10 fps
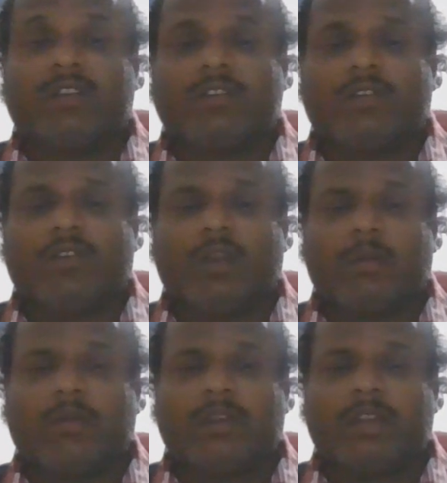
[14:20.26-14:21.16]
to talk
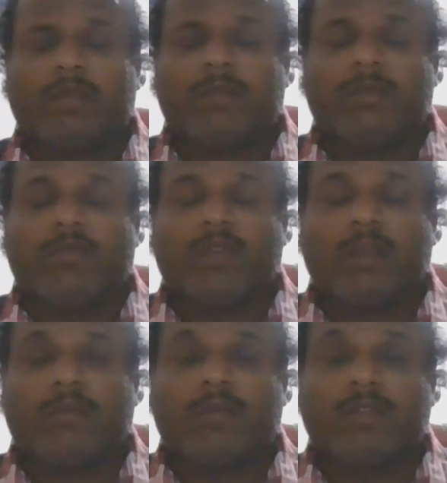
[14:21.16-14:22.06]
about a little bit more
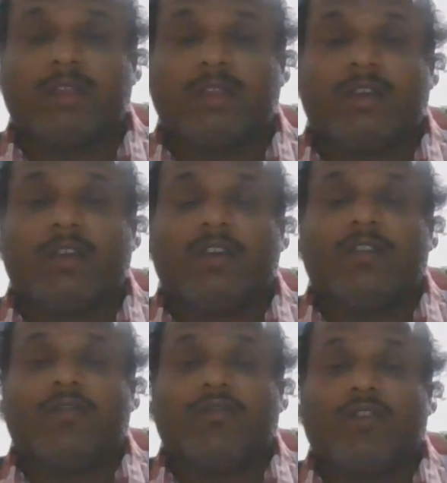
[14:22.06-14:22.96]
about the
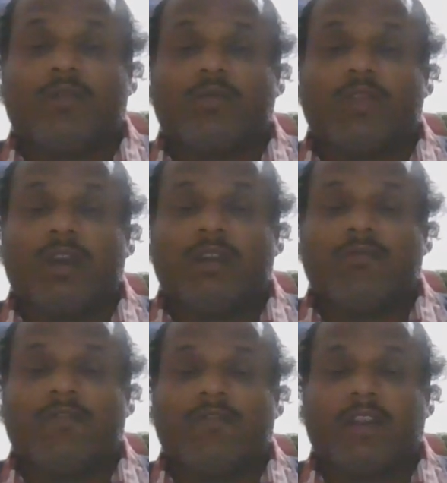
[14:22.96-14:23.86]
formula
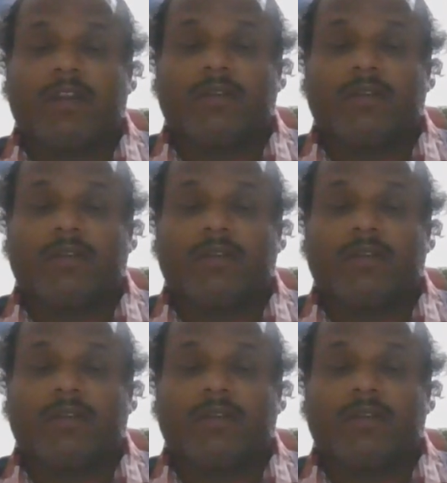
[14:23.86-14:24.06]
word.